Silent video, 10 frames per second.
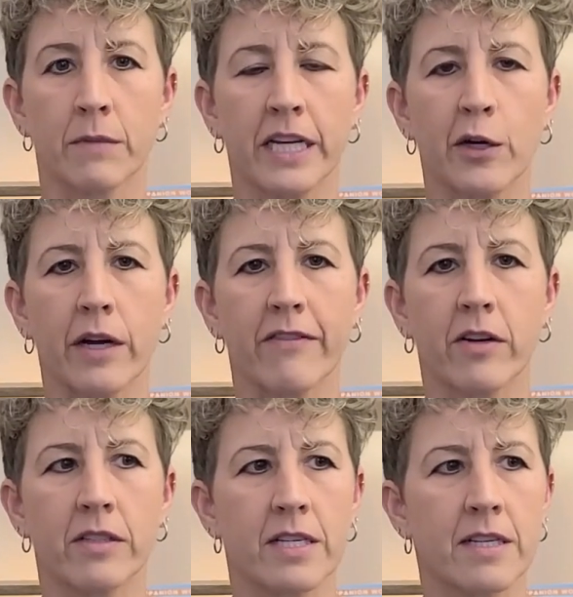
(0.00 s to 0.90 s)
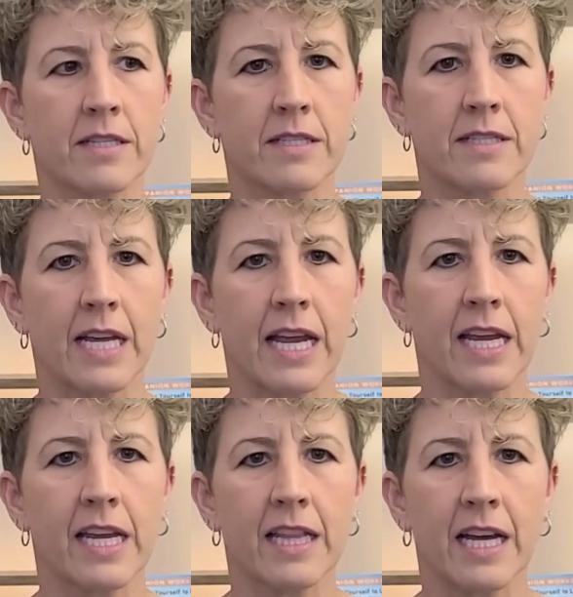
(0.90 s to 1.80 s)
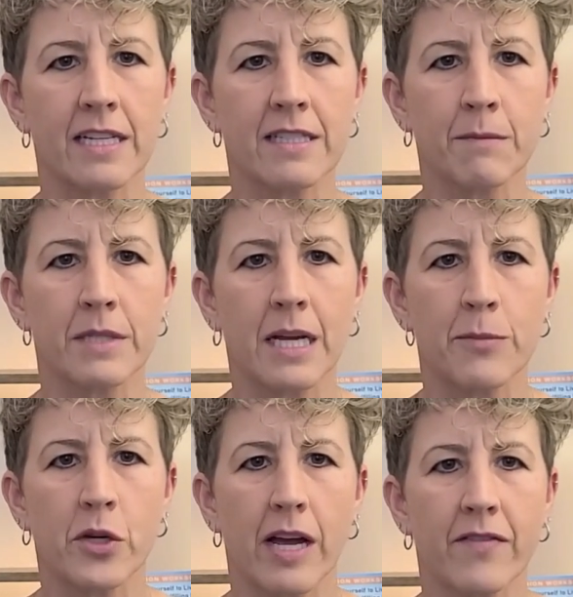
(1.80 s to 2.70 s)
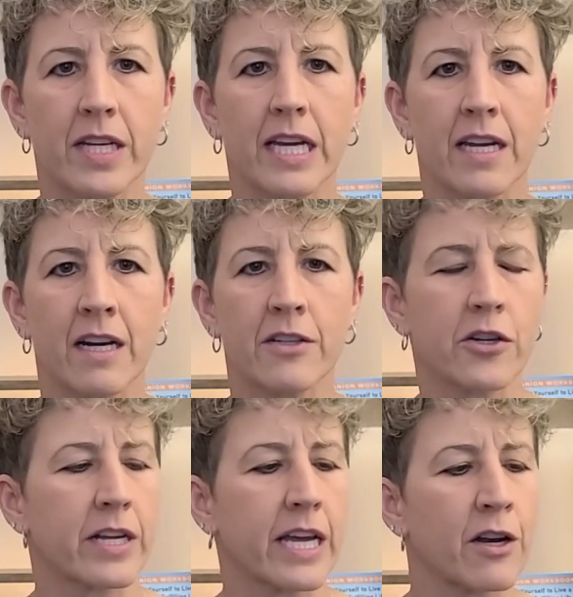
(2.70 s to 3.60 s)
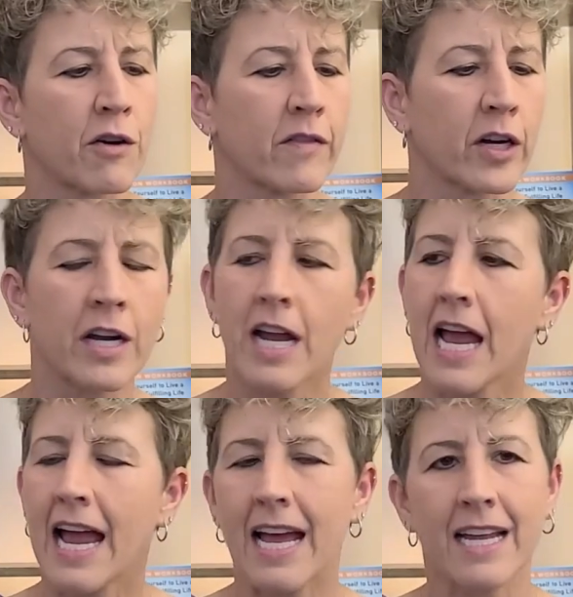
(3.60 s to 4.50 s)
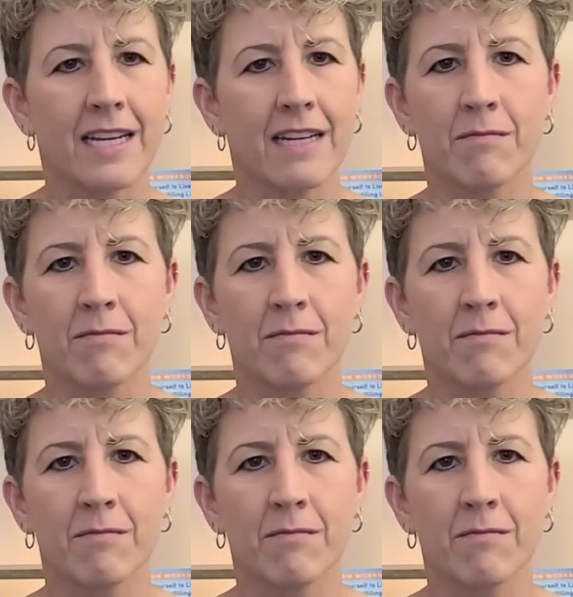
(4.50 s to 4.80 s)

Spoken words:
I've heard the saying that sometimes you have to get under to get over, and